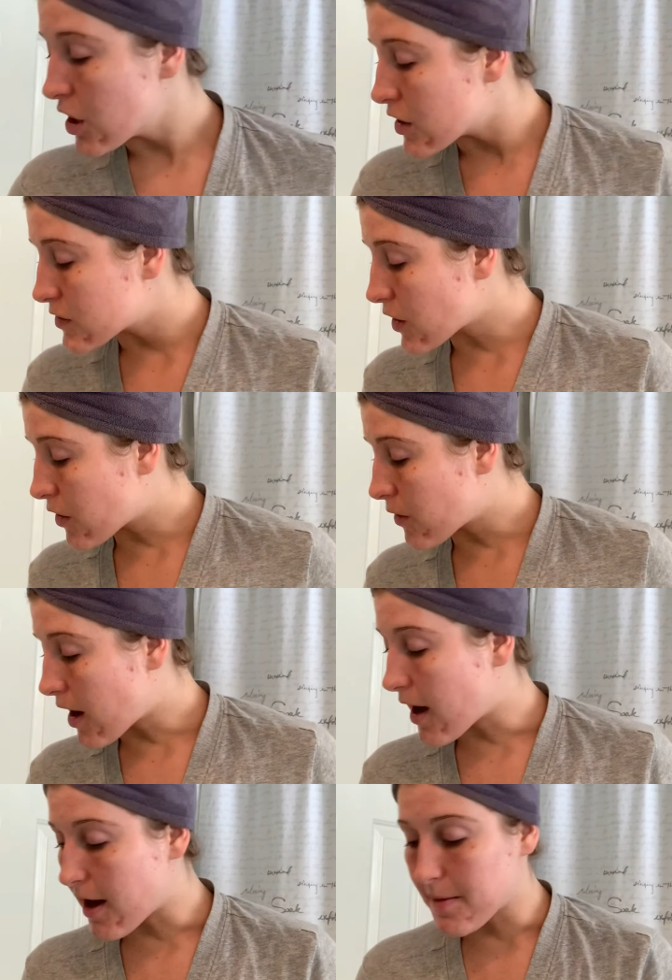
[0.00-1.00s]

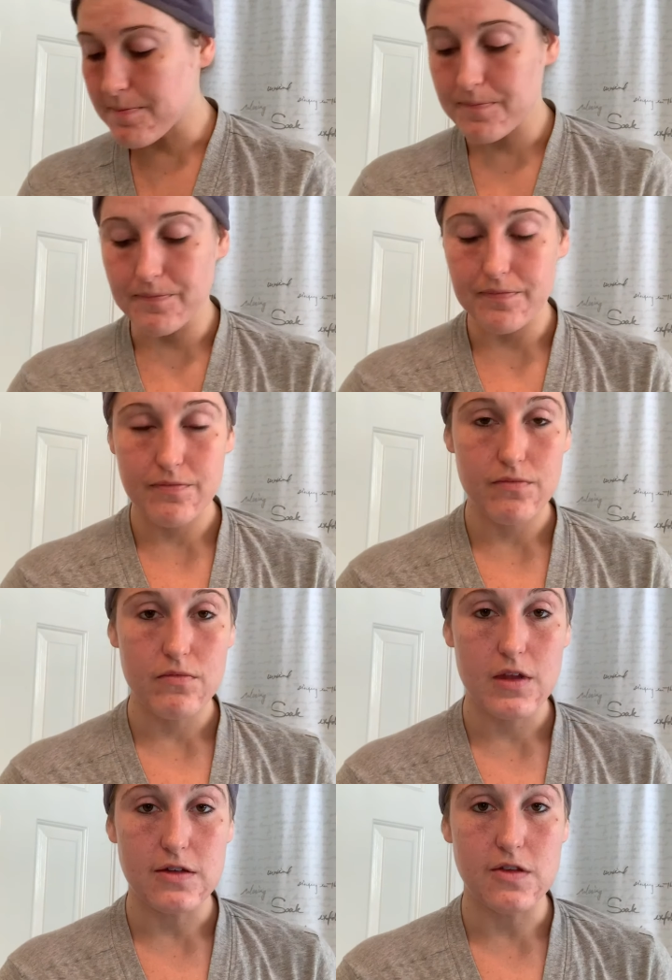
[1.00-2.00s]
So,
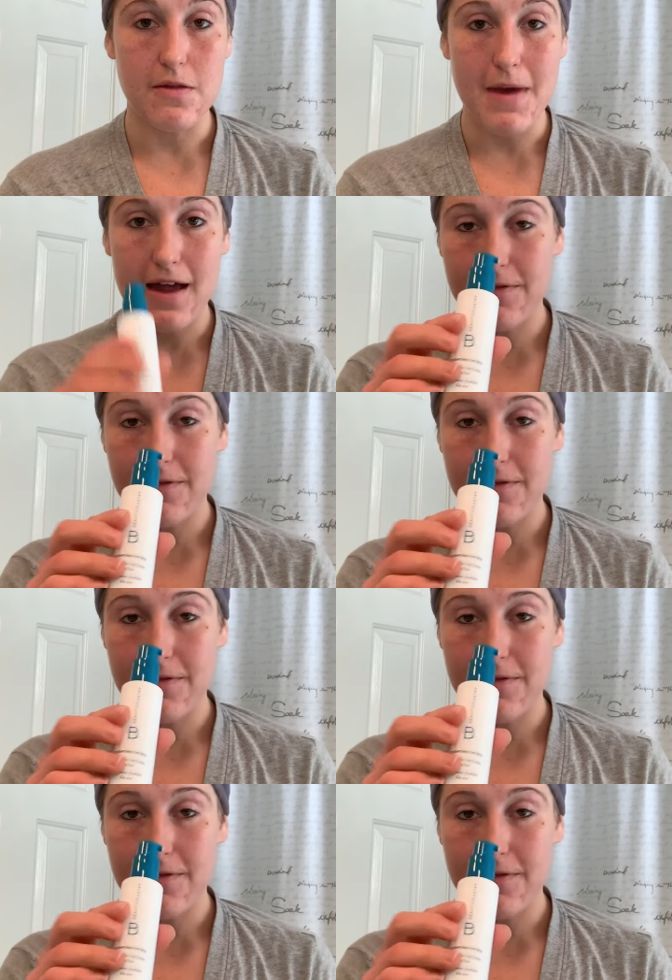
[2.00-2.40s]
so the Matte